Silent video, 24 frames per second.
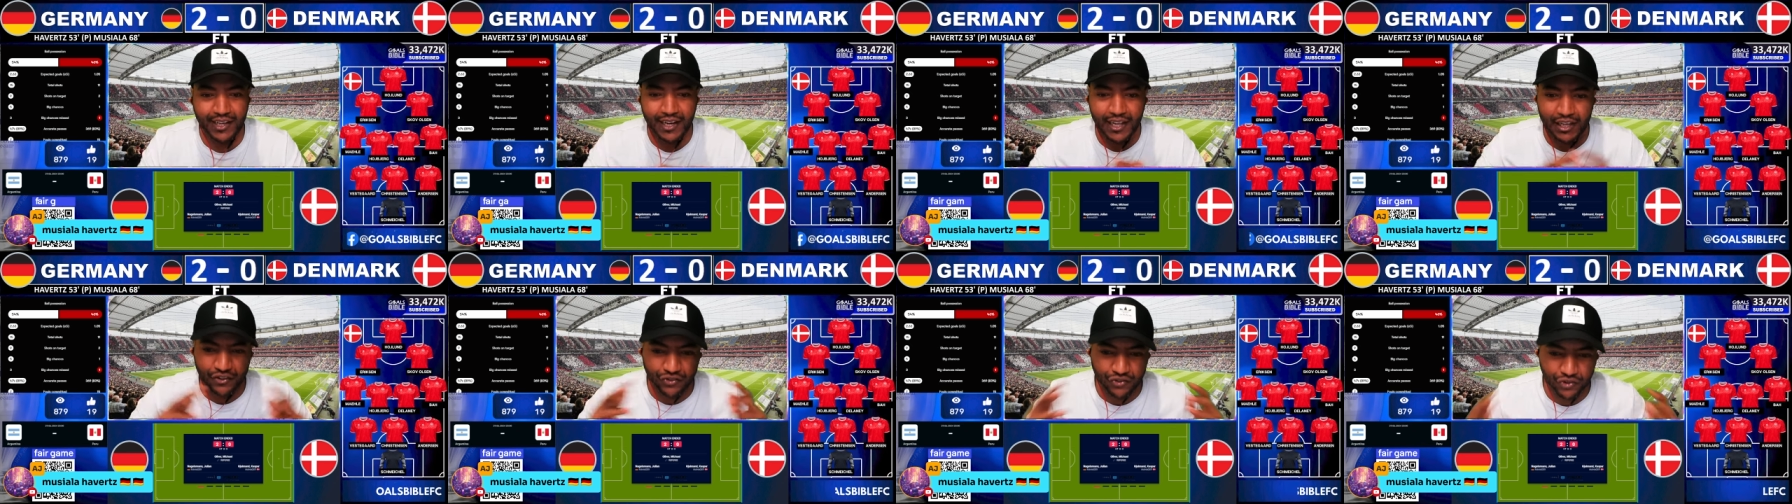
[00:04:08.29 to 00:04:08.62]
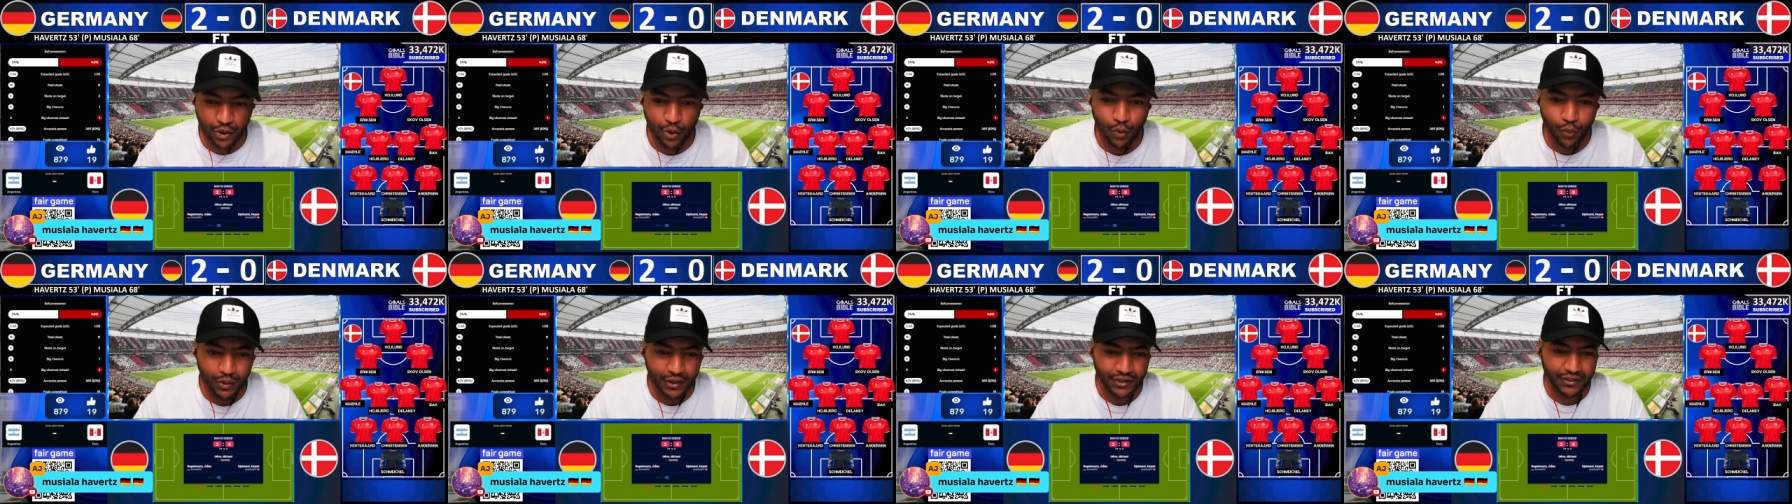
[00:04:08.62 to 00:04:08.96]
And
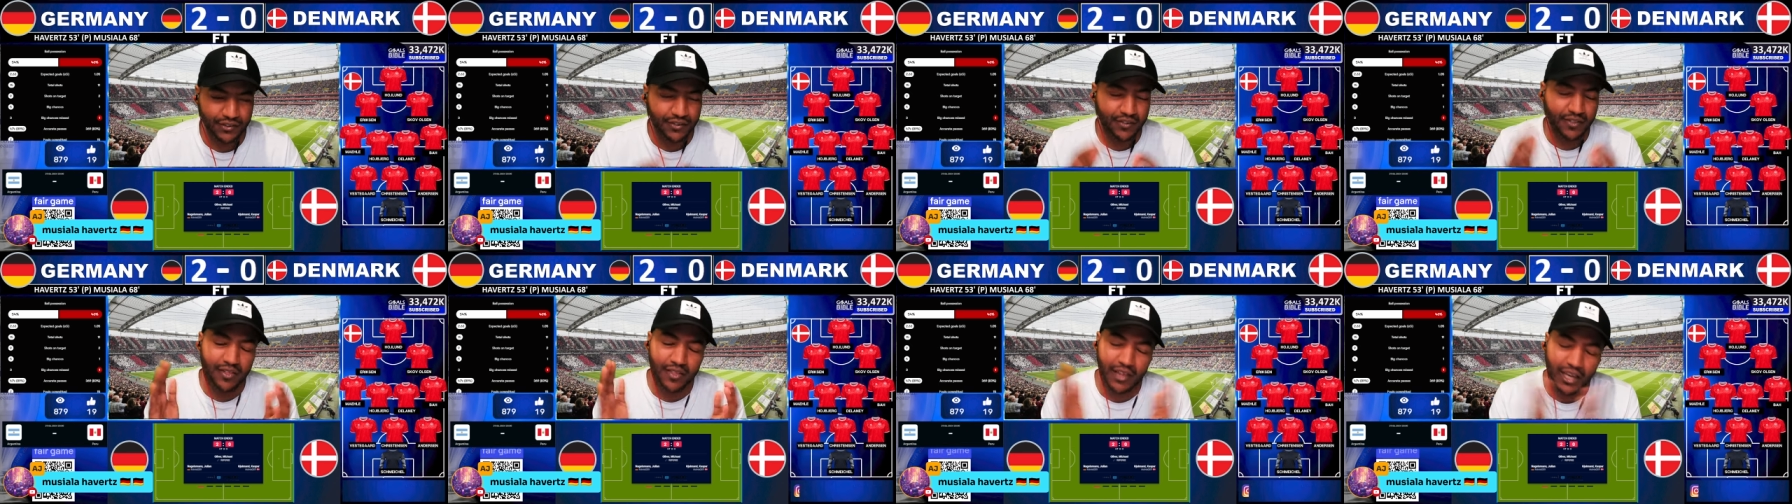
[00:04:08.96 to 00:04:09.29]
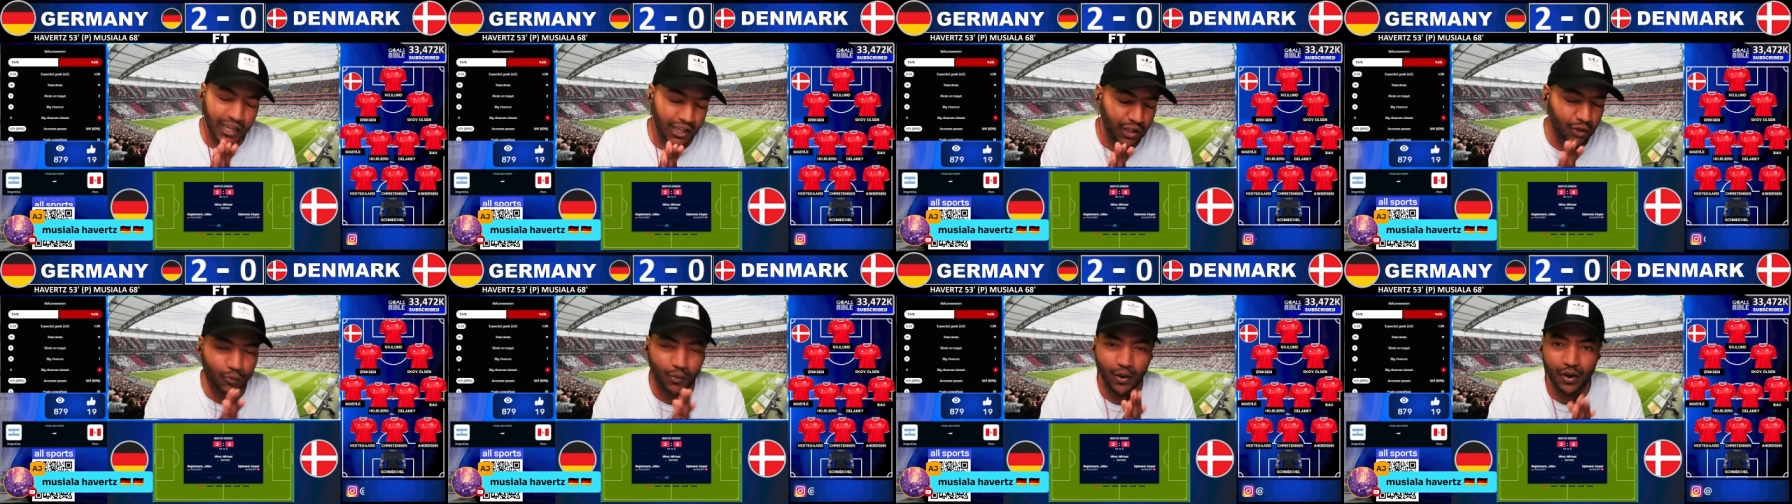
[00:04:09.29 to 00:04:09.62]
as always,
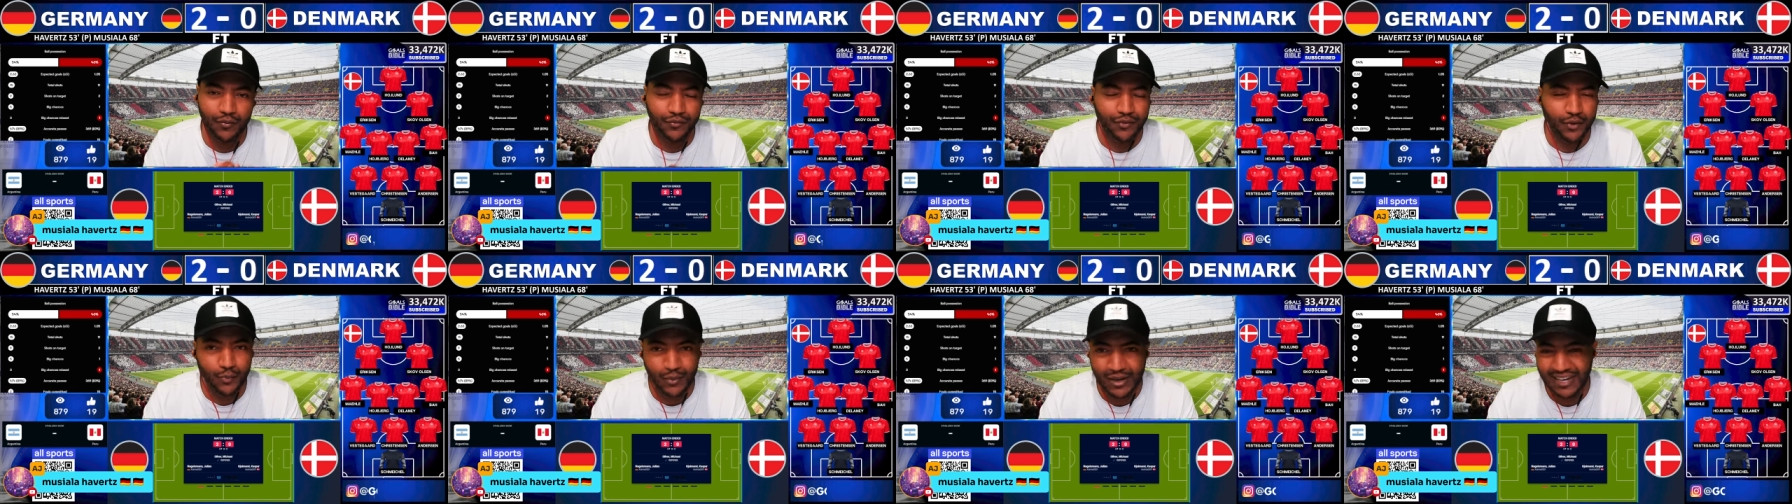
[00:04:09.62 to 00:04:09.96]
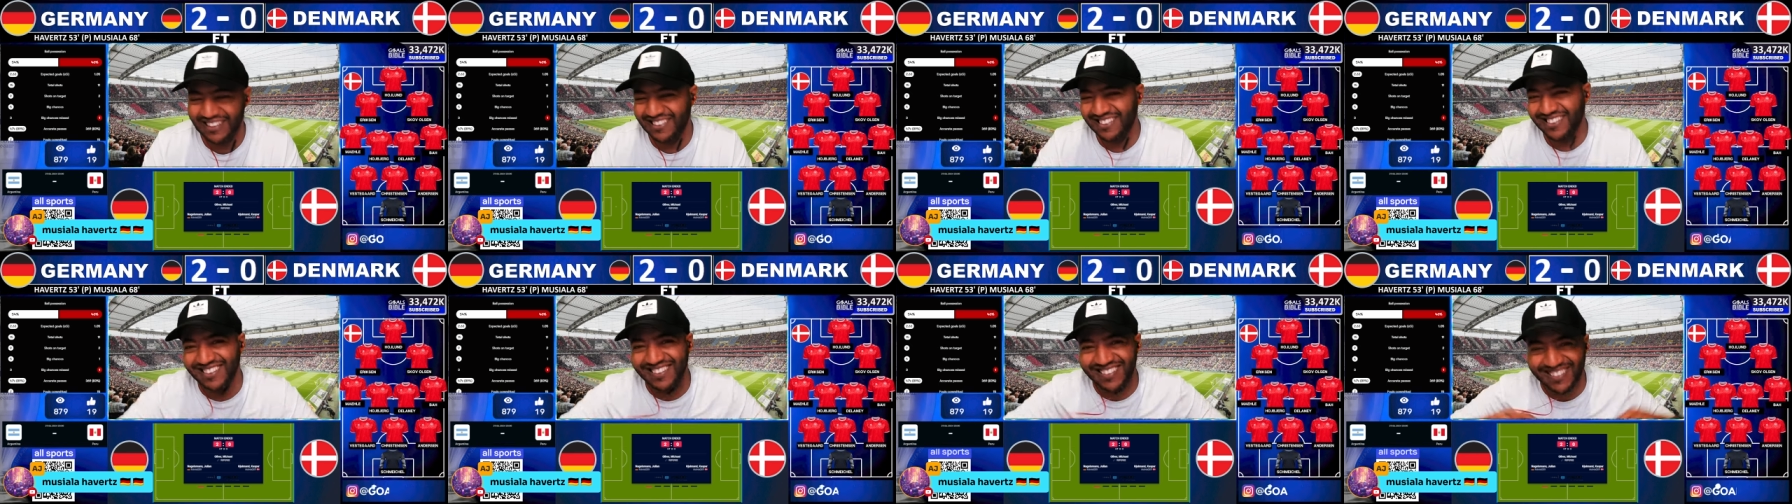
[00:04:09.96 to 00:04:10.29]
thank you all for
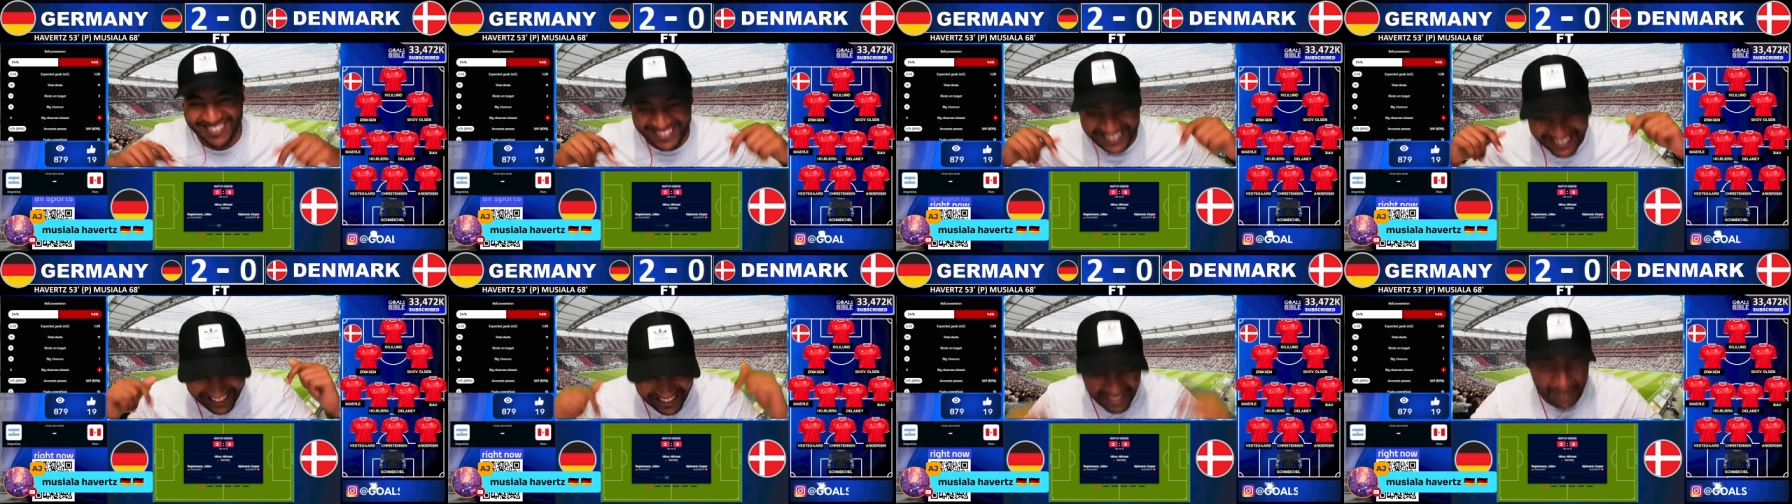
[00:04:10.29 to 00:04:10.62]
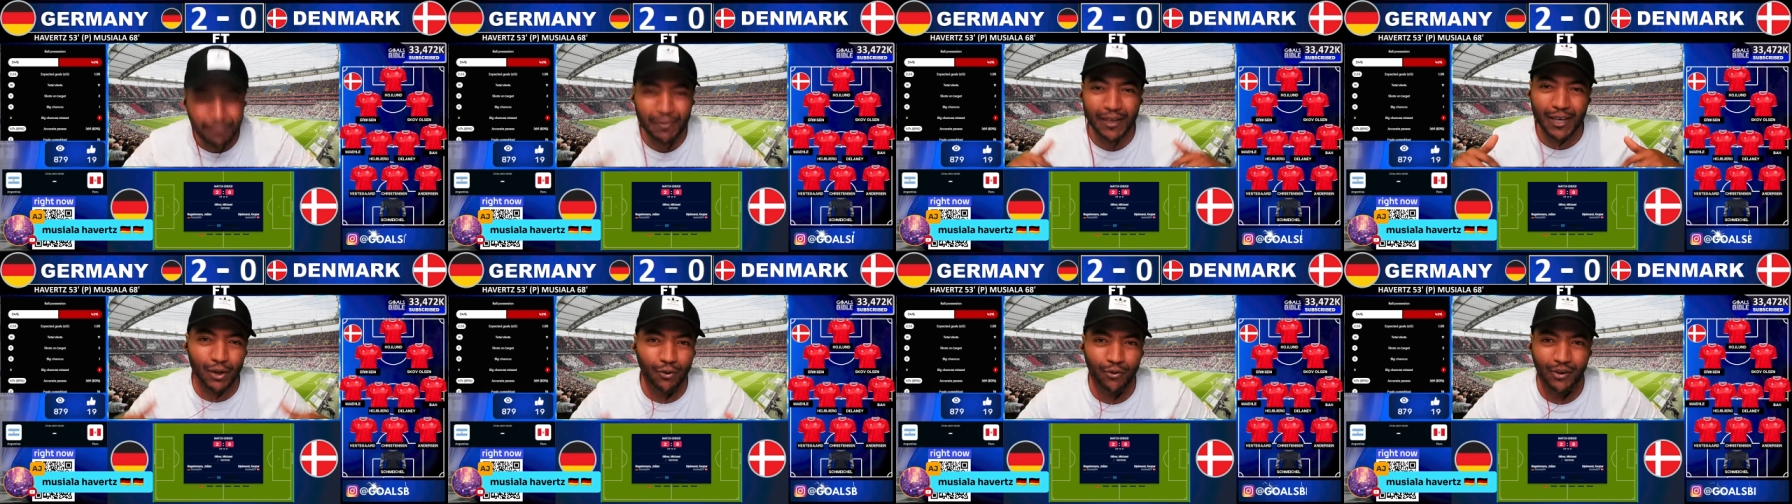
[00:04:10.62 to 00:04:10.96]
watching.
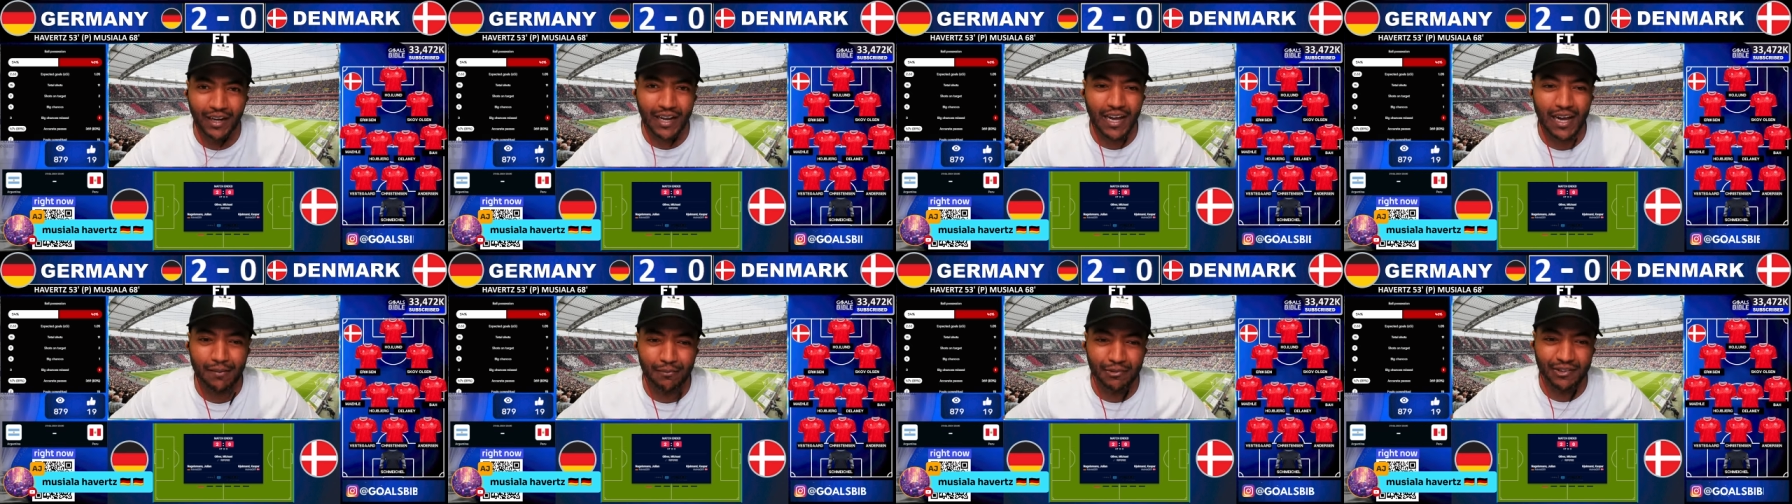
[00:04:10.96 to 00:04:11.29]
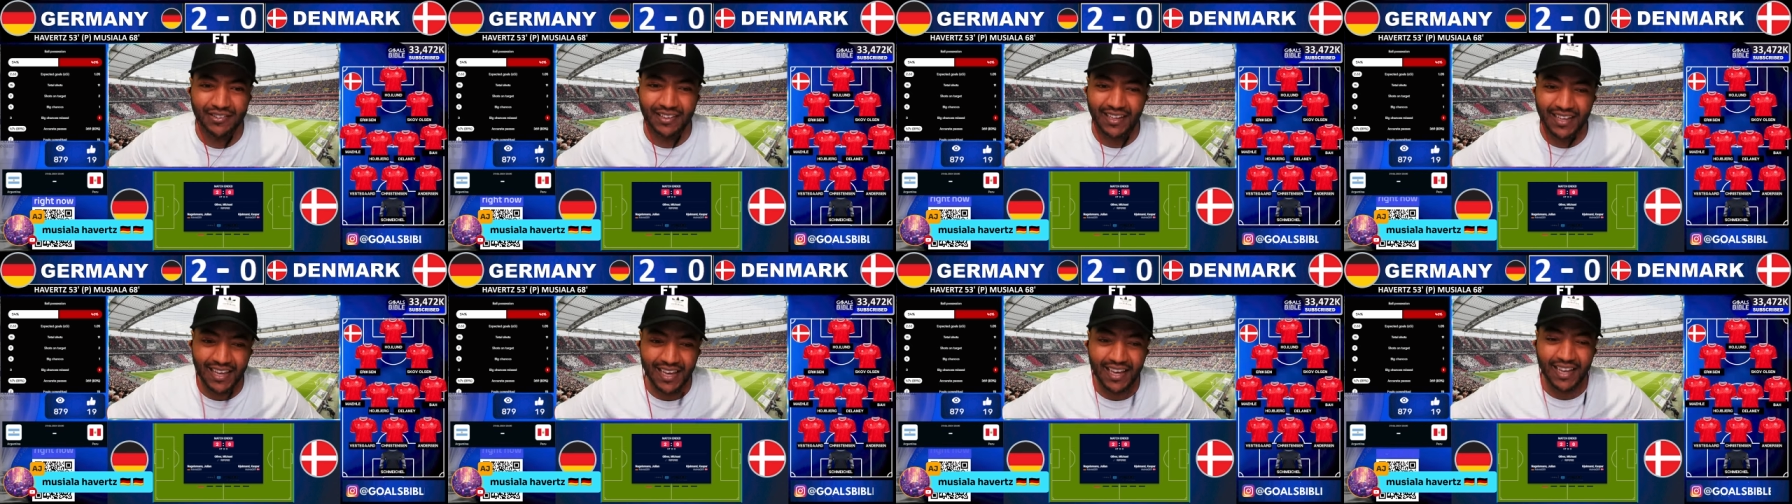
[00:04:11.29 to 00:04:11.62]
Let me know in the
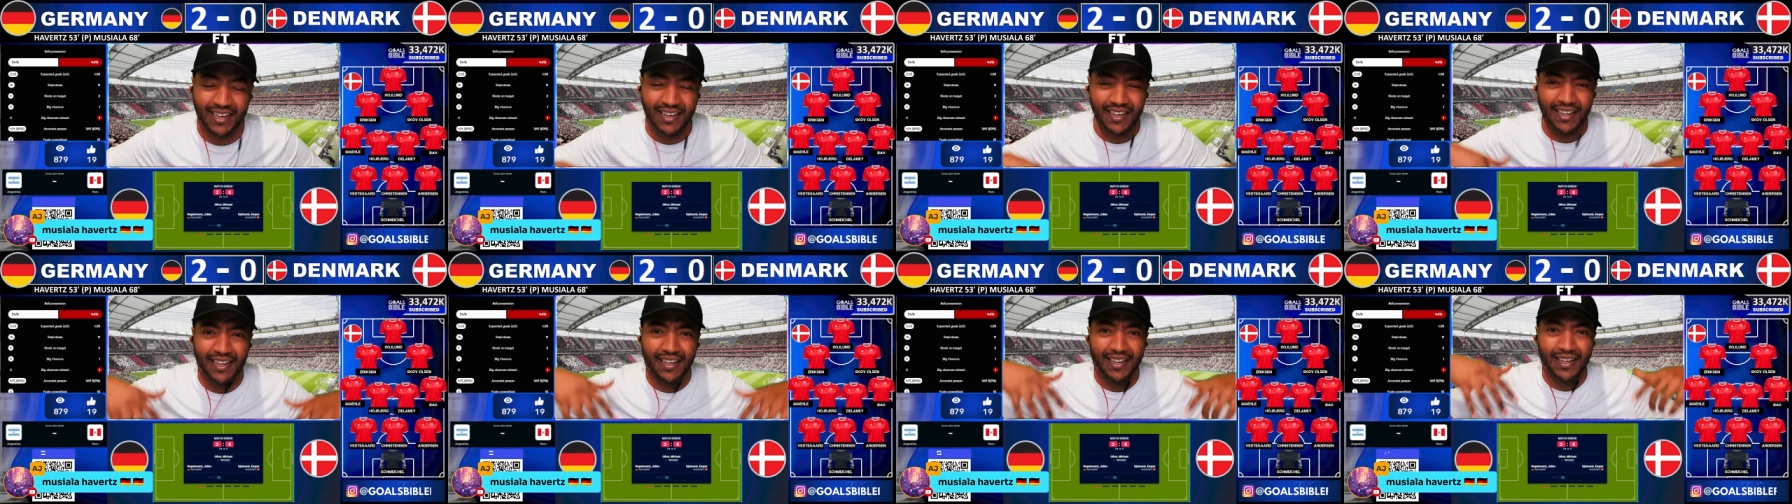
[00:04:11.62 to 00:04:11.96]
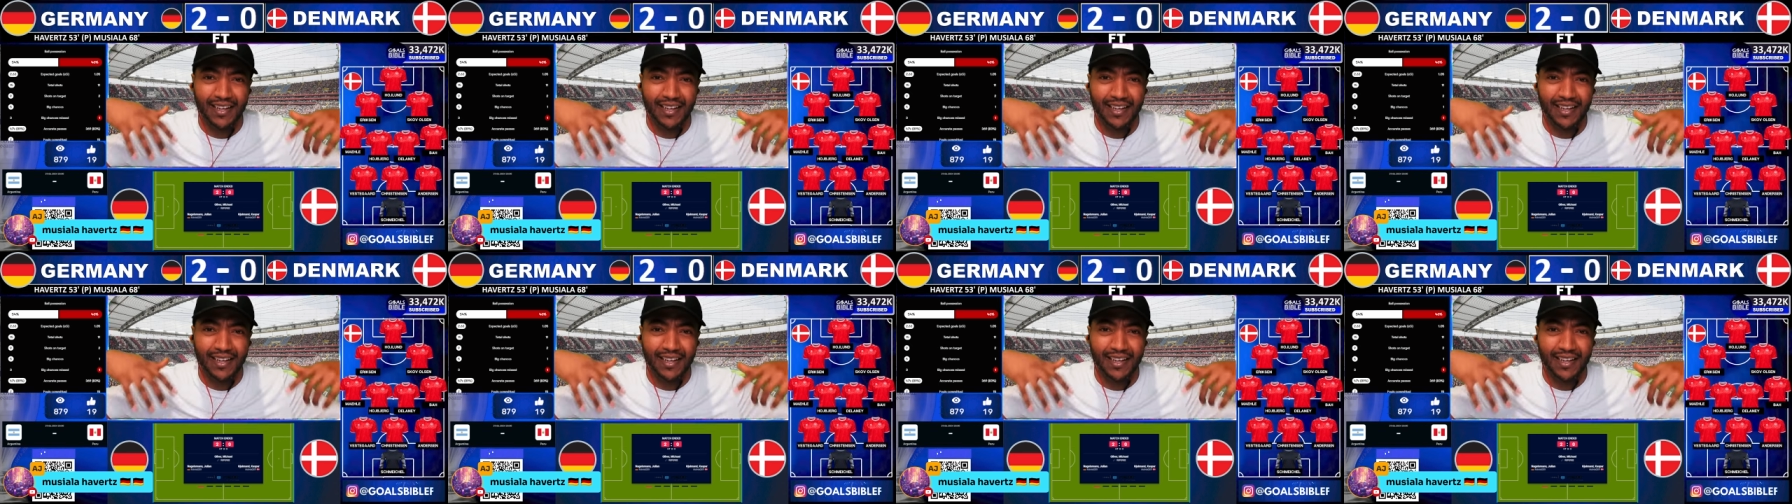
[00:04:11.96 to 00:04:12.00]
comments again